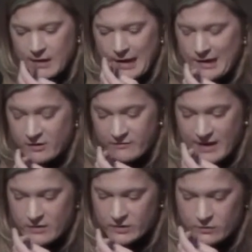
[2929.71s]
higher
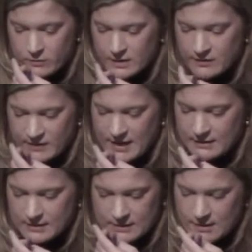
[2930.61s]
value in
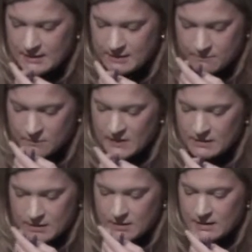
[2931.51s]

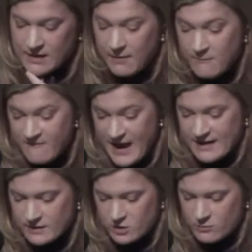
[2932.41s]
that
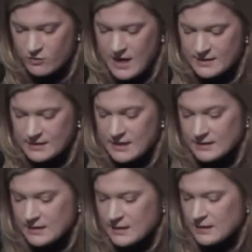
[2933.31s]
faster process.
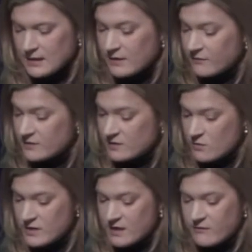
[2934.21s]
If the
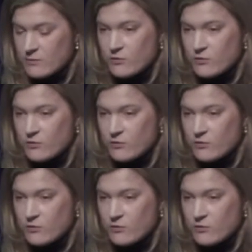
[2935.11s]
zoning of the